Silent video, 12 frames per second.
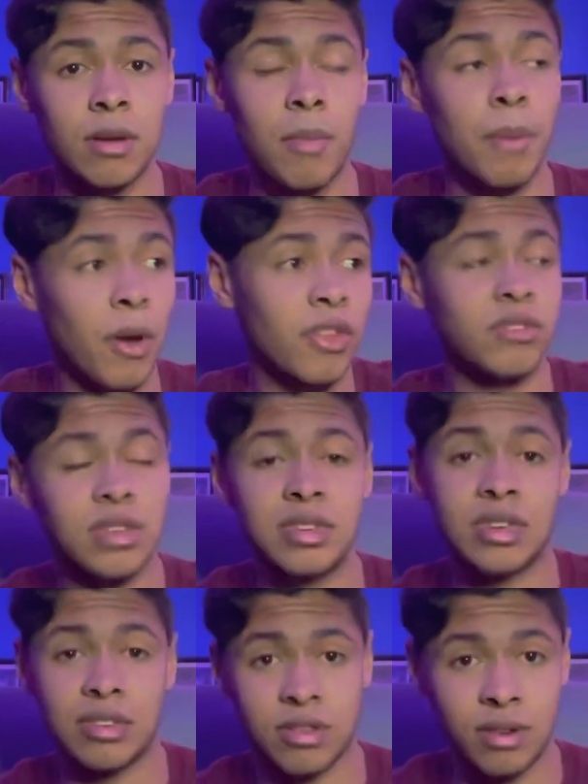my brothers and
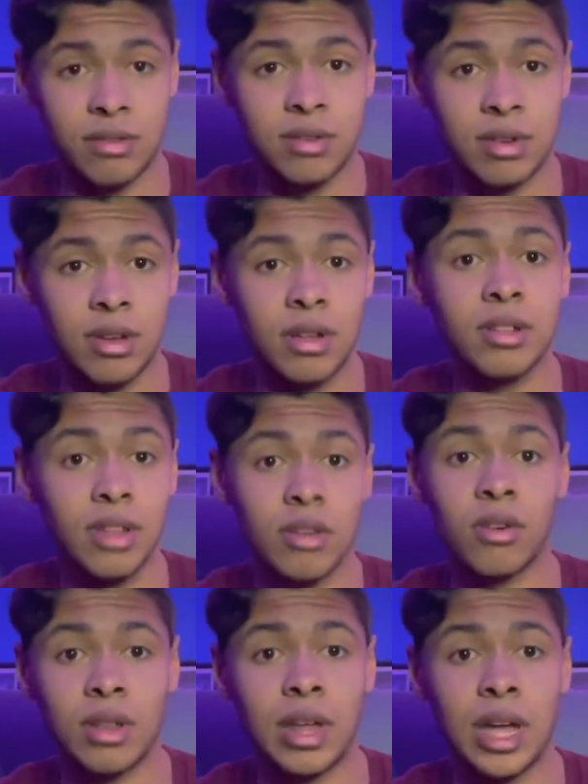sisters,
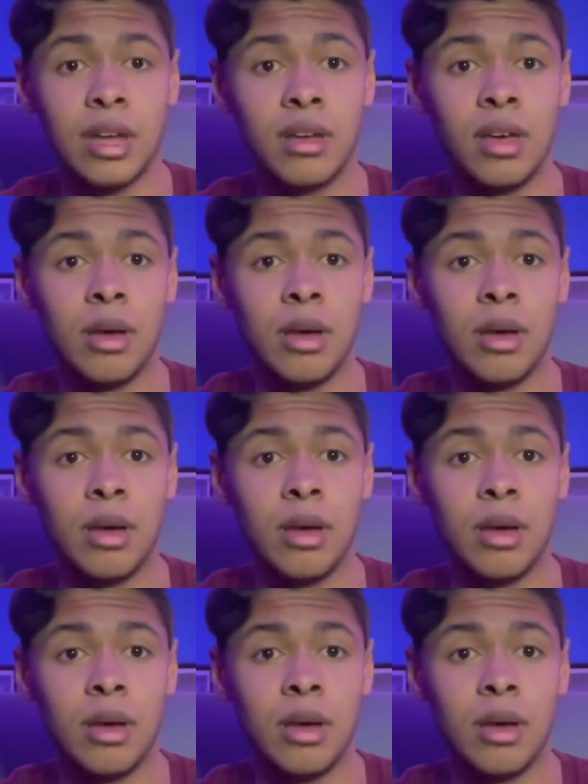literally.